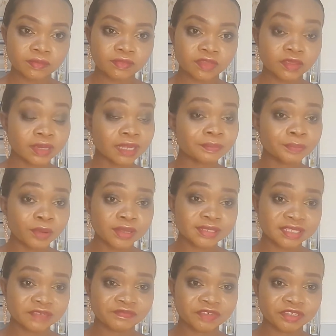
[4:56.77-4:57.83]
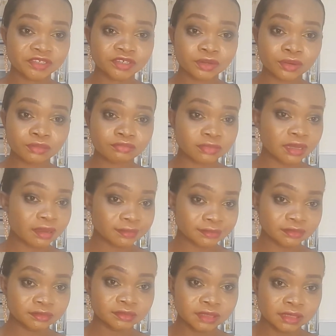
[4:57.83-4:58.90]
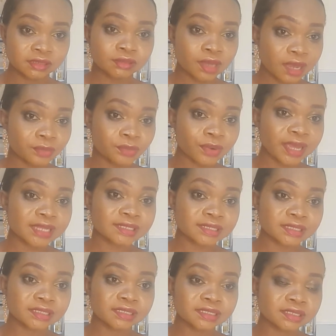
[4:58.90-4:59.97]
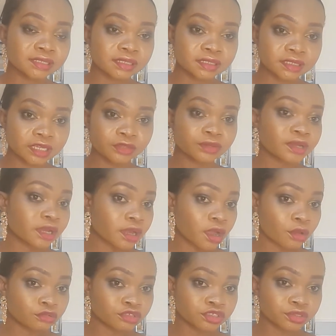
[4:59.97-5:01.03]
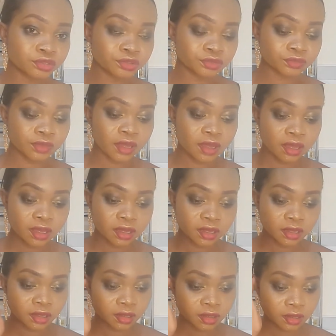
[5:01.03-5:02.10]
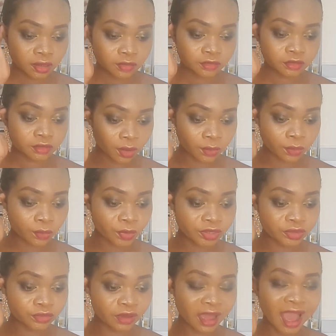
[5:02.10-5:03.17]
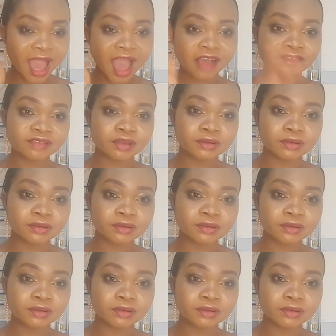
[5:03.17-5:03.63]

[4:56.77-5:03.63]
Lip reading: You can pause the video and write it. then you can continue. When you after